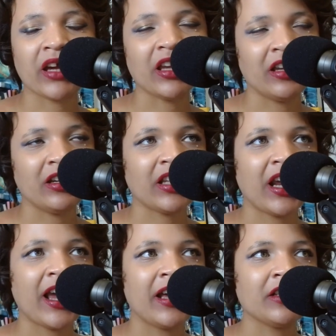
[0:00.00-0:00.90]
in and
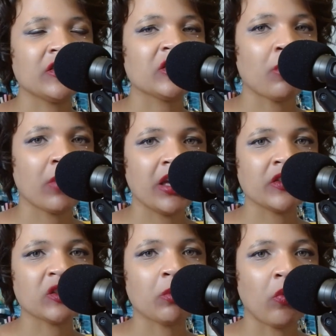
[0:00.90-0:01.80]
I added some
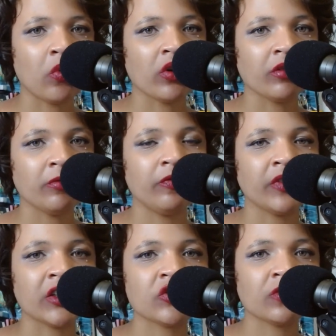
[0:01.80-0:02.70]
more
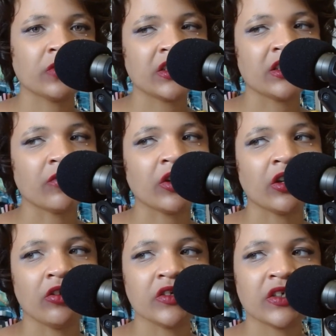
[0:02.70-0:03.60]
fish with like different
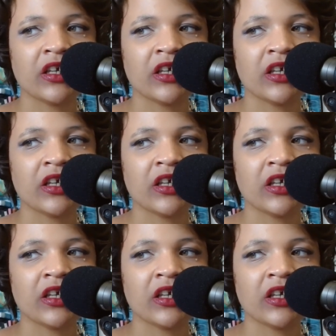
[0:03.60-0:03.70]
colors.